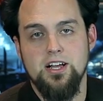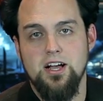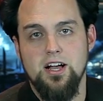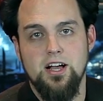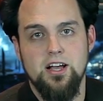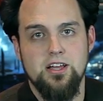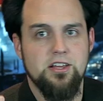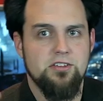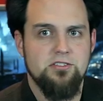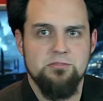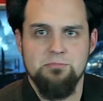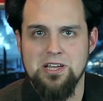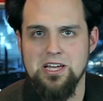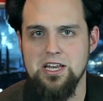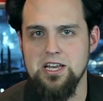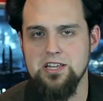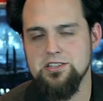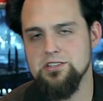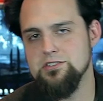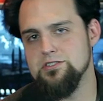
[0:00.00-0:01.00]
It doesn't make
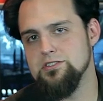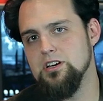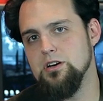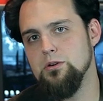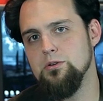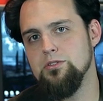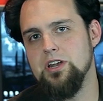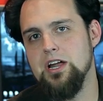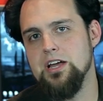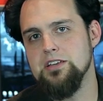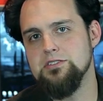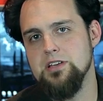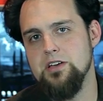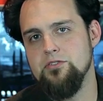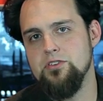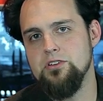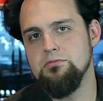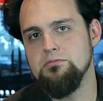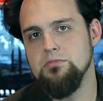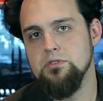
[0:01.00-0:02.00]
any sense to go with an
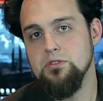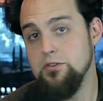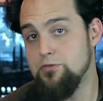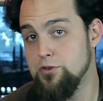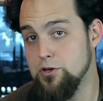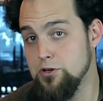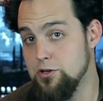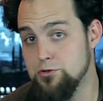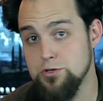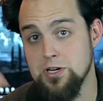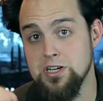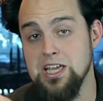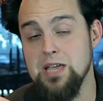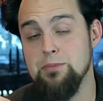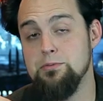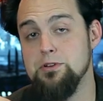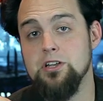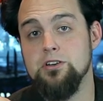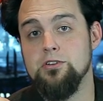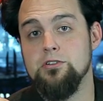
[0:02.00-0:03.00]
i7 if you're trying to
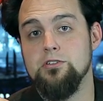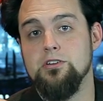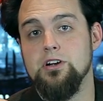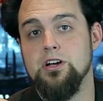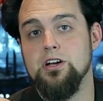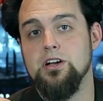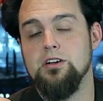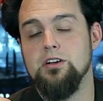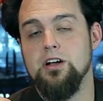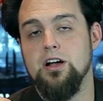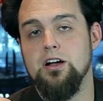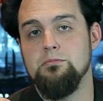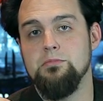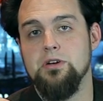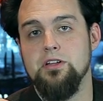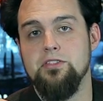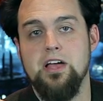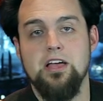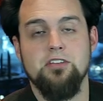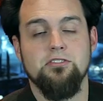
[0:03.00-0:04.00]
keep it under
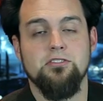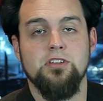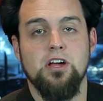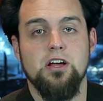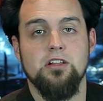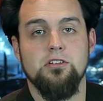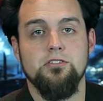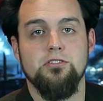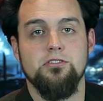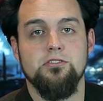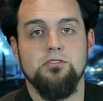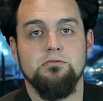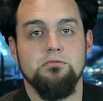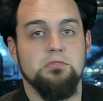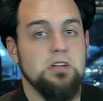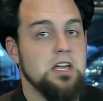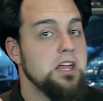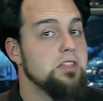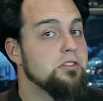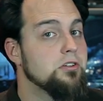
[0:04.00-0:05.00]
$1,000
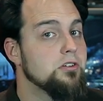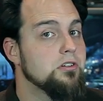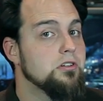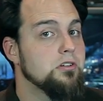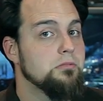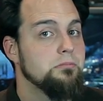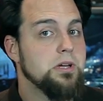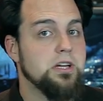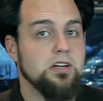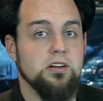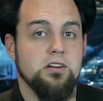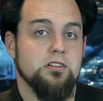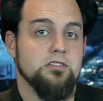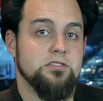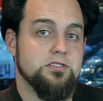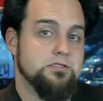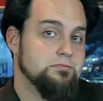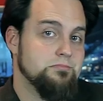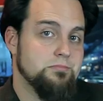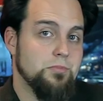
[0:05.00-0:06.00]
either,
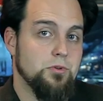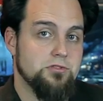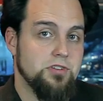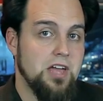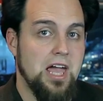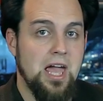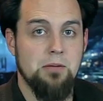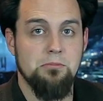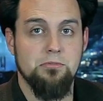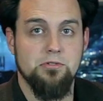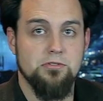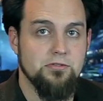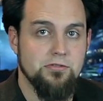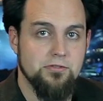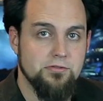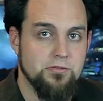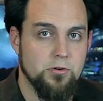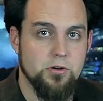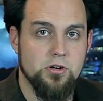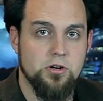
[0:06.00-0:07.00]
because most games,
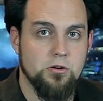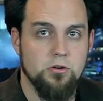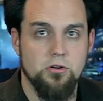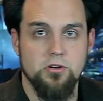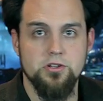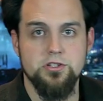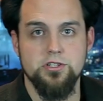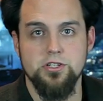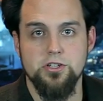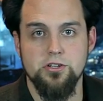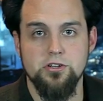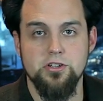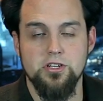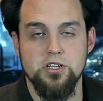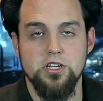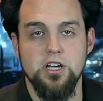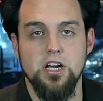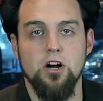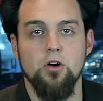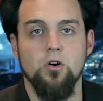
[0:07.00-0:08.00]
4 cores, you're
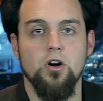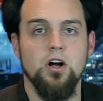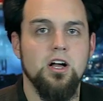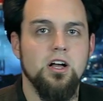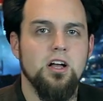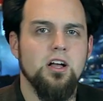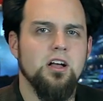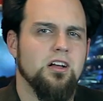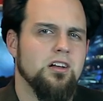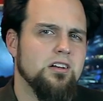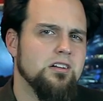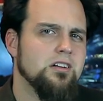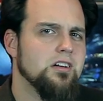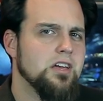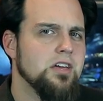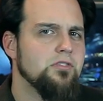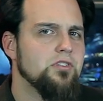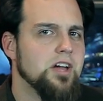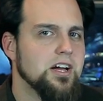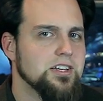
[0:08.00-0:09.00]
good to go.
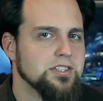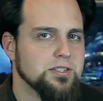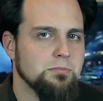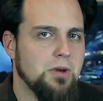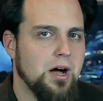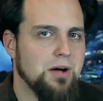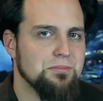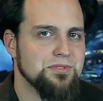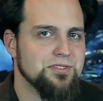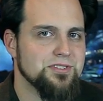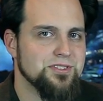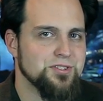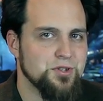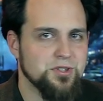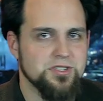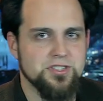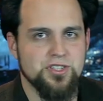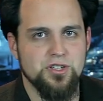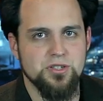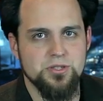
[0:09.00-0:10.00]
I'll give you guys some options, though,
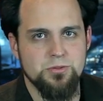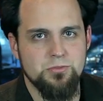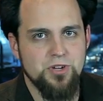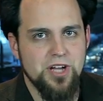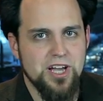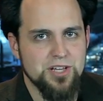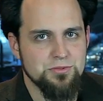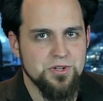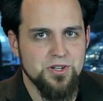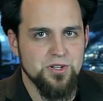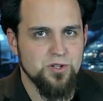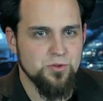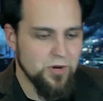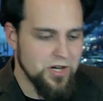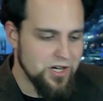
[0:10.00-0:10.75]
because I know some of you guys want to do